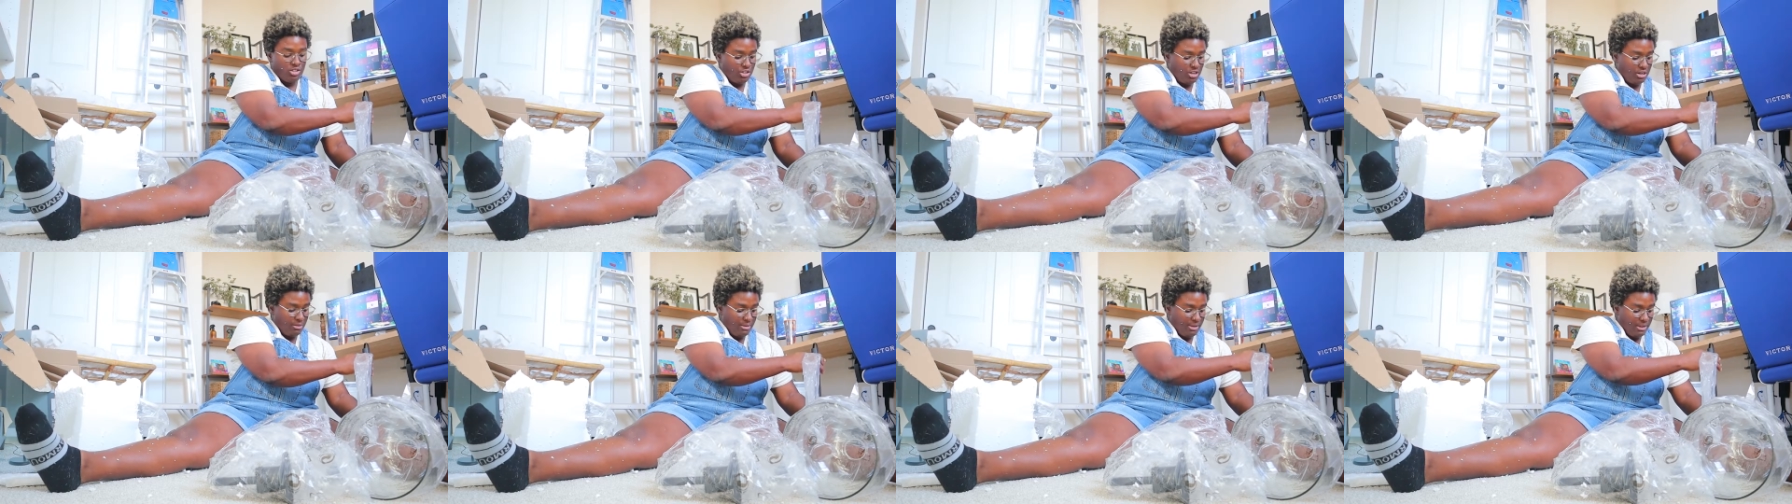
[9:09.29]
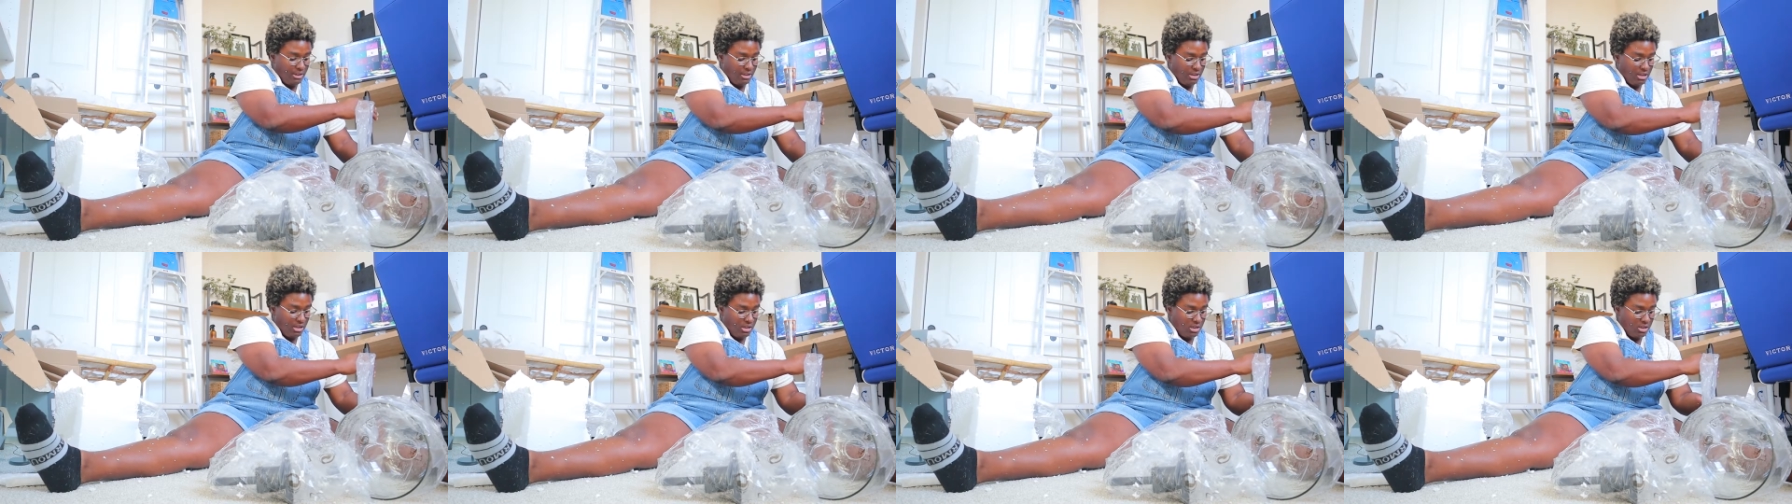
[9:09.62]

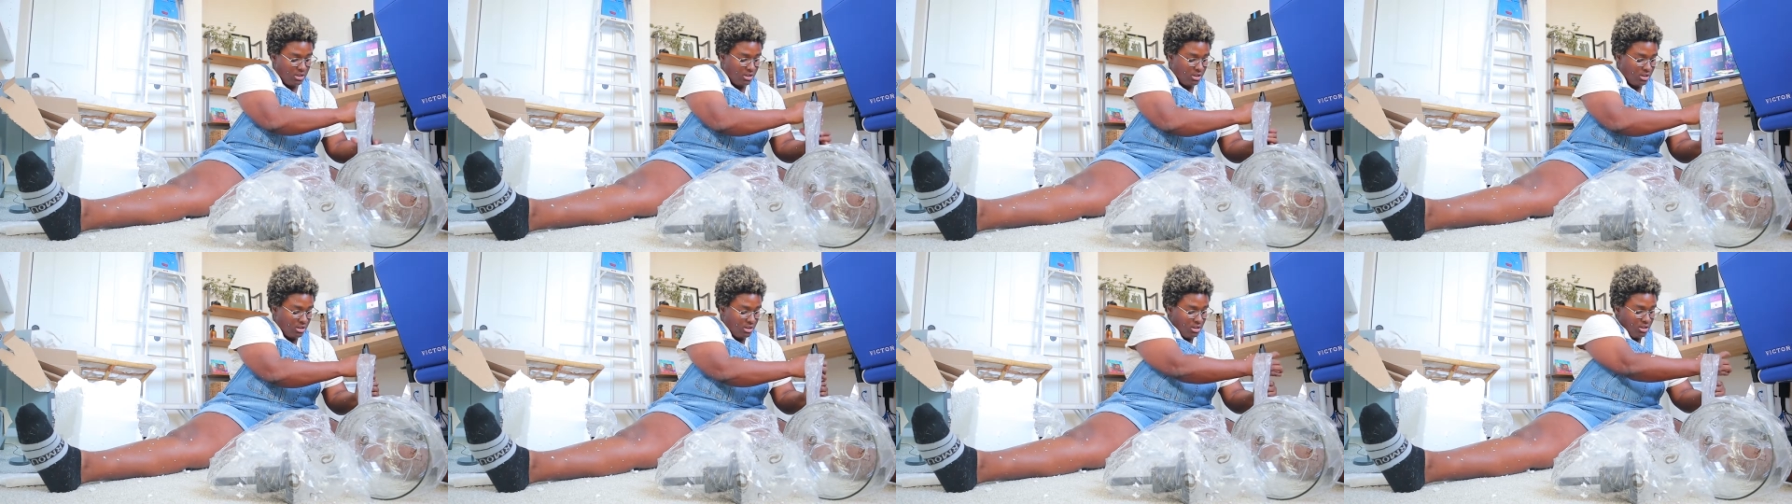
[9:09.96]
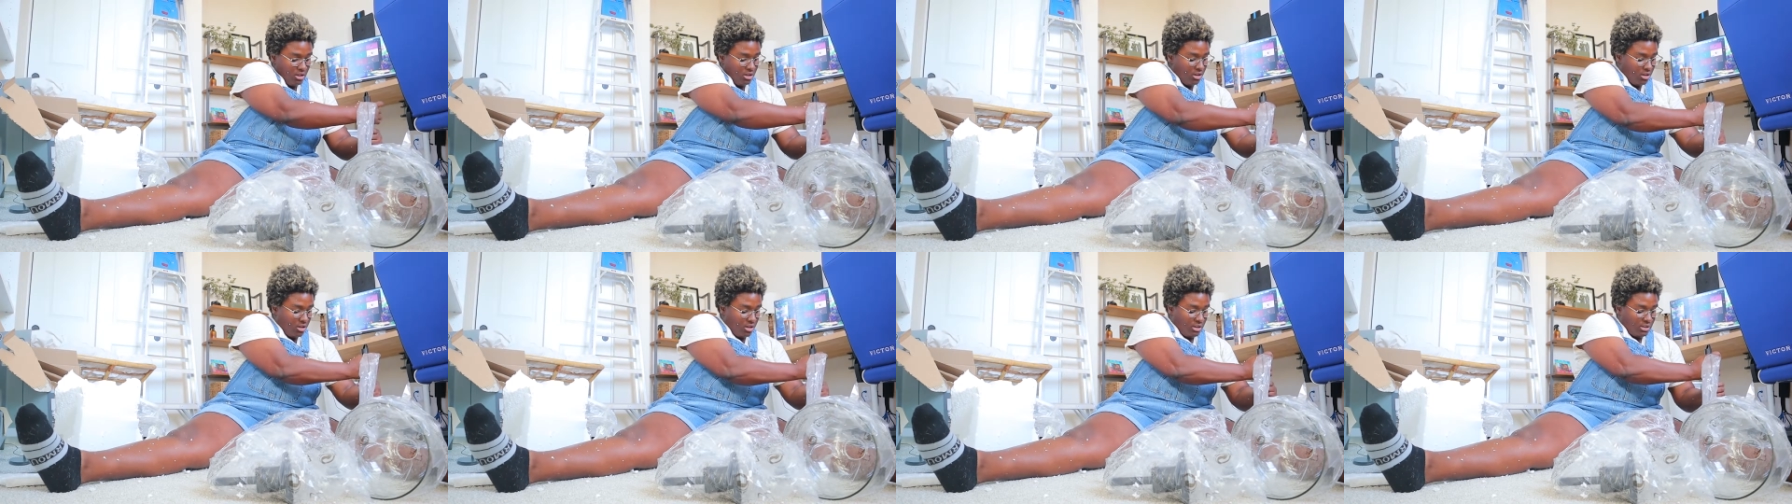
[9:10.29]
streaming
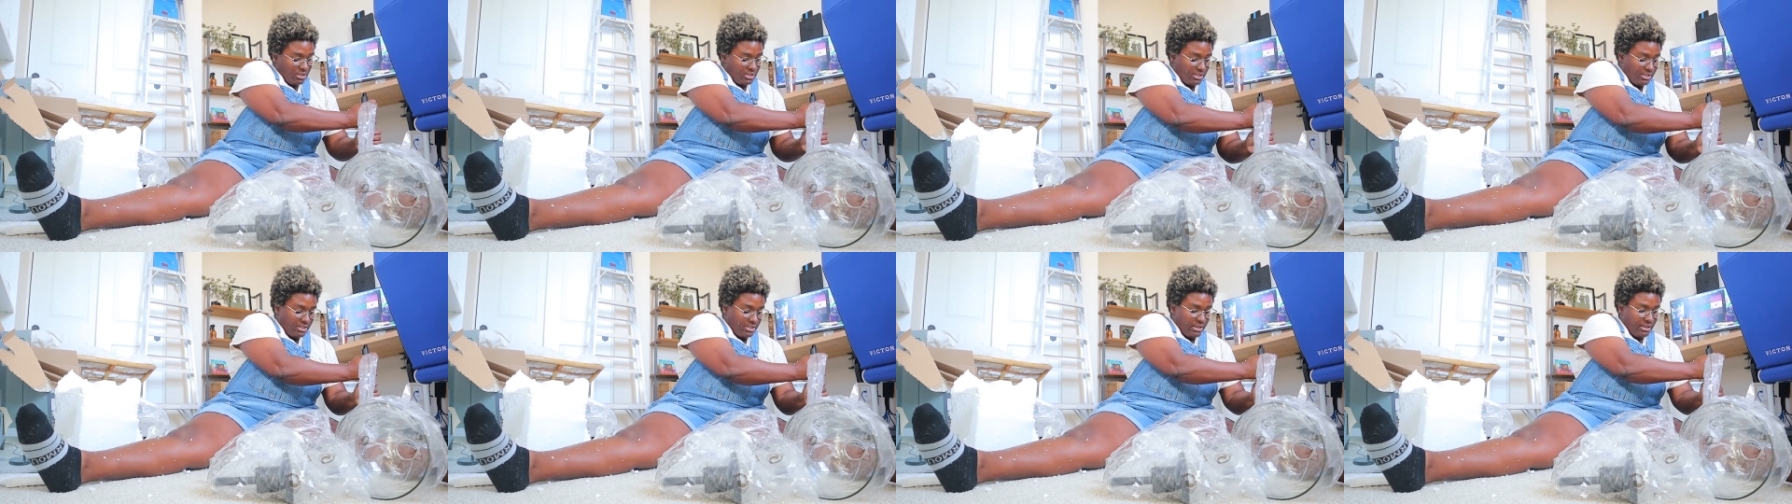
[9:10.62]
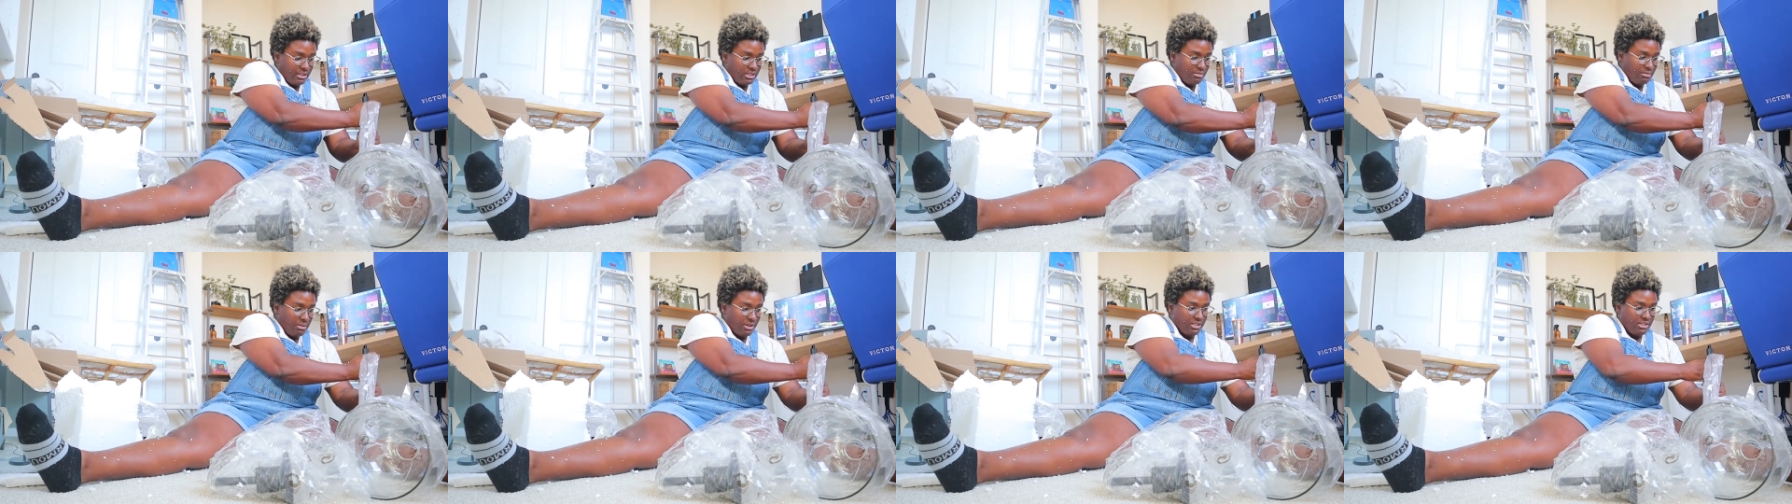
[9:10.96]

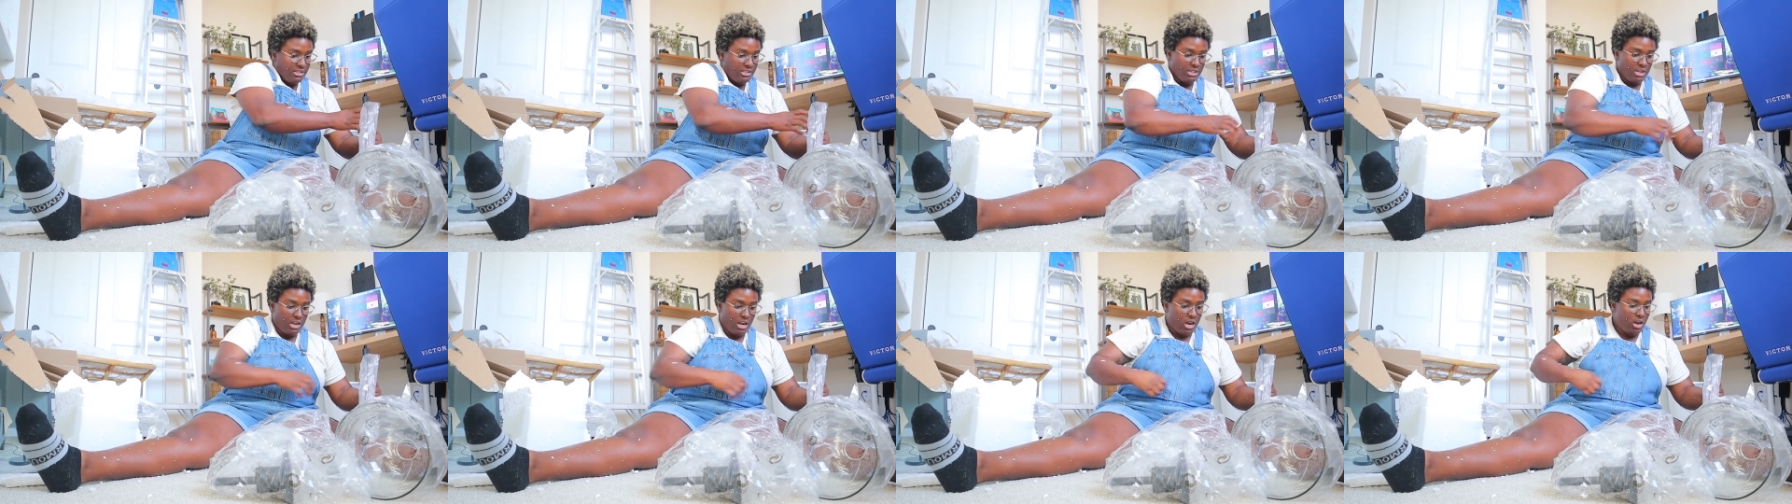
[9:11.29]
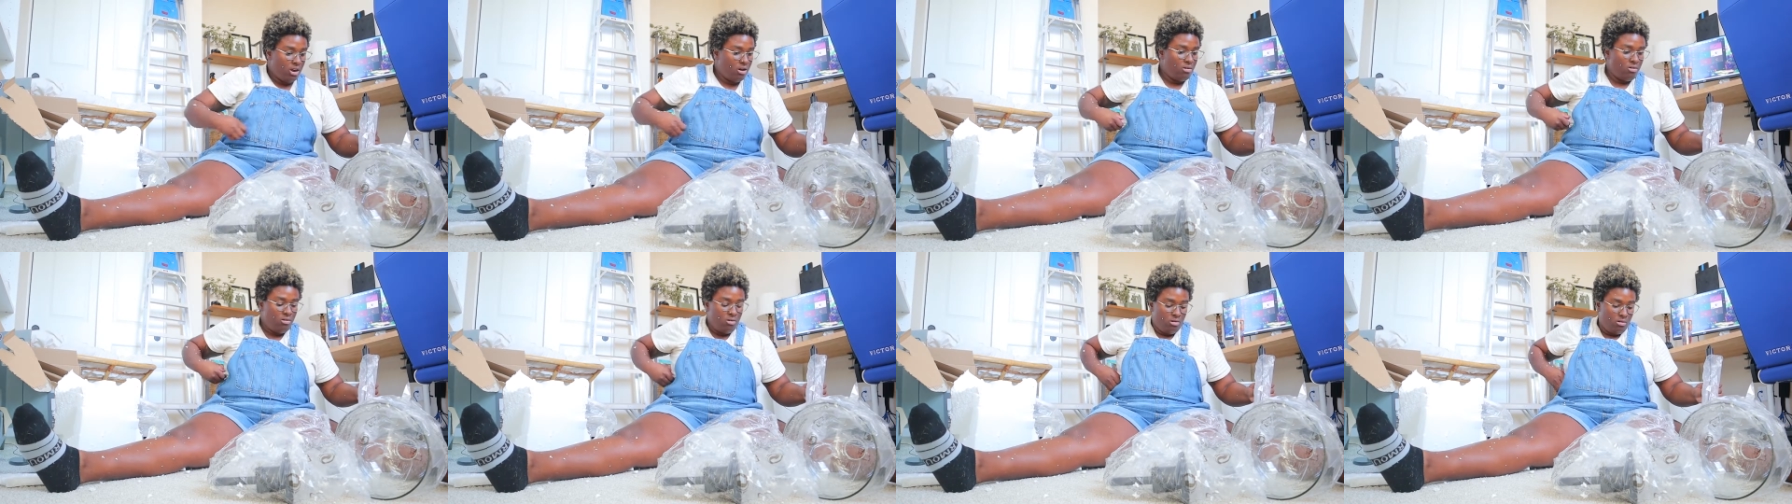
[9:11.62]
6 months
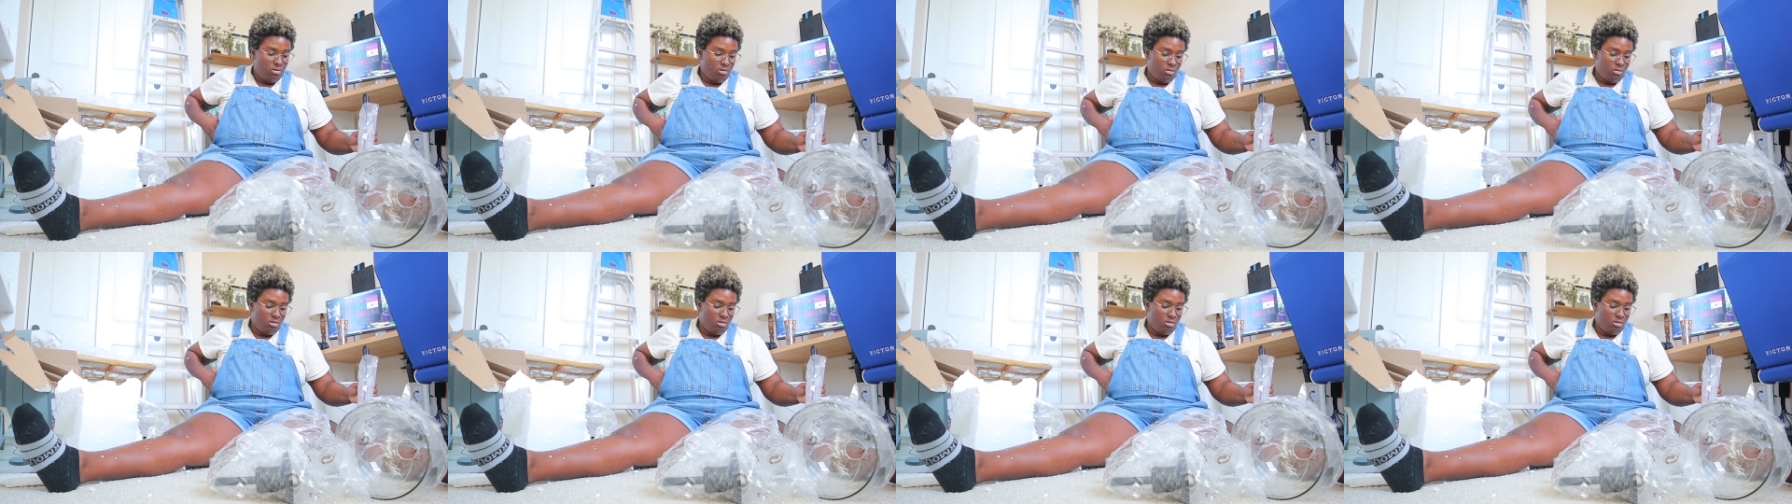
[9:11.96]
ago.